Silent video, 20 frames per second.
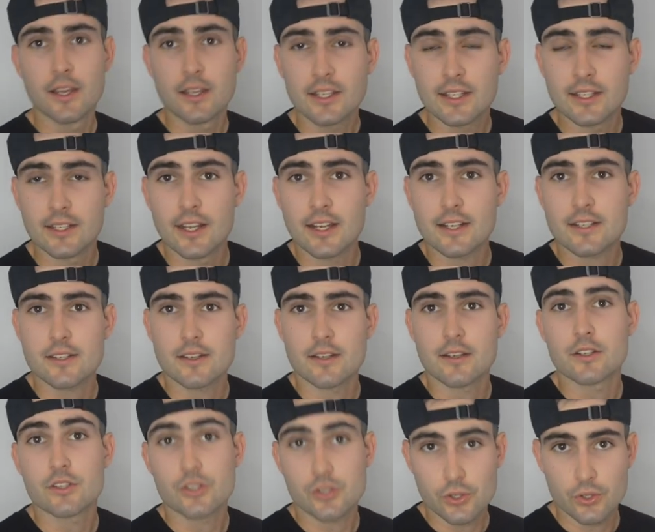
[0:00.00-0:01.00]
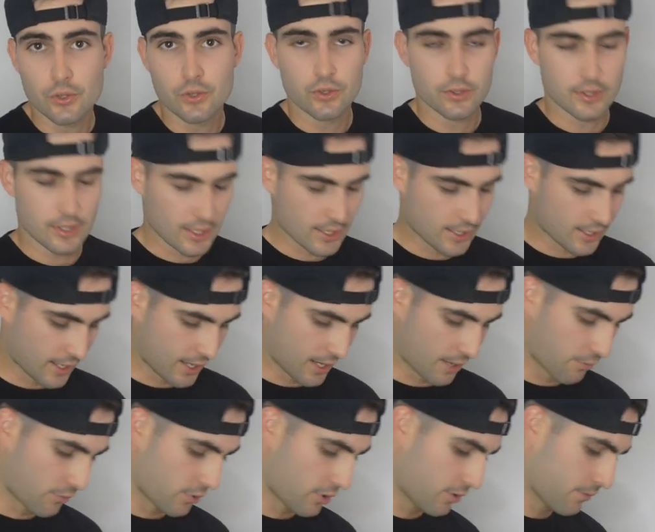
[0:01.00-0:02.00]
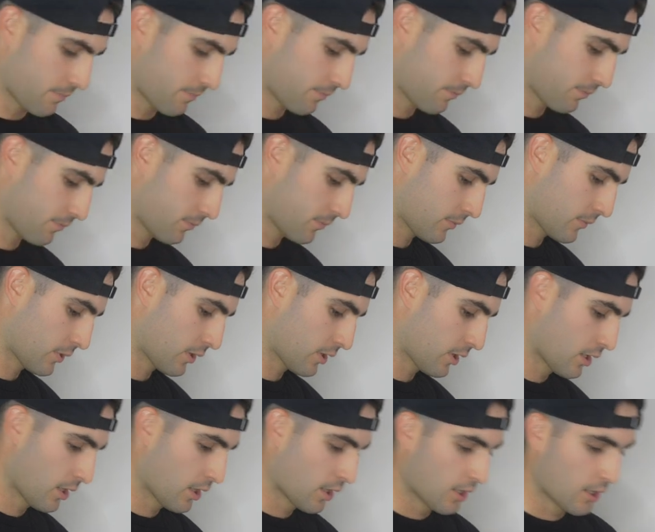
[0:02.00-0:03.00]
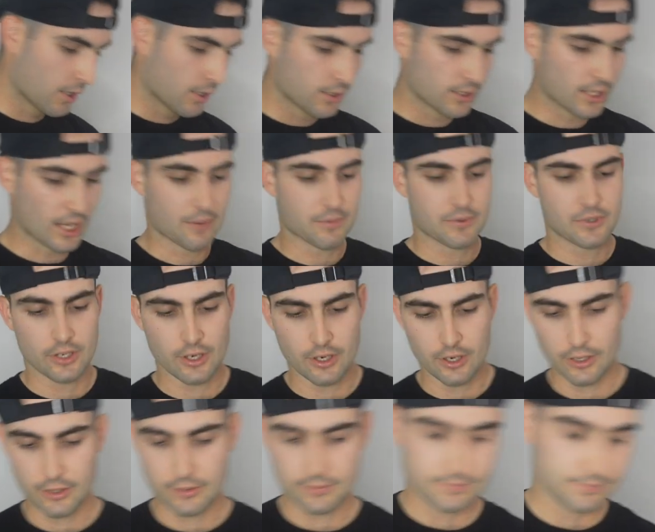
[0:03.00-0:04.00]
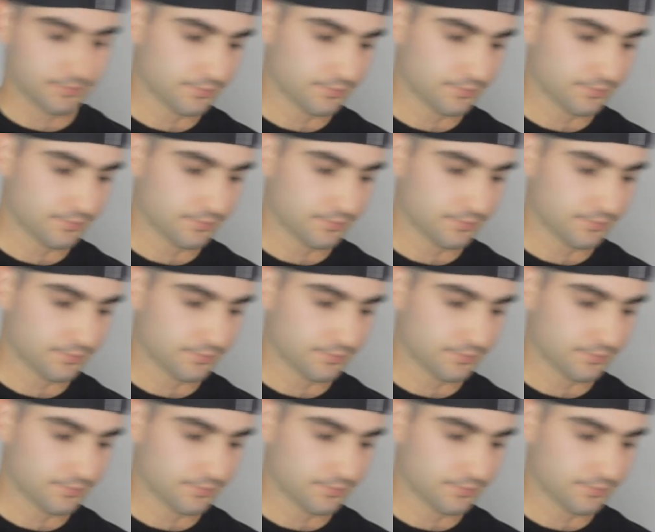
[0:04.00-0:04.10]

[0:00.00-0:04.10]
connector to the camera. Yep, so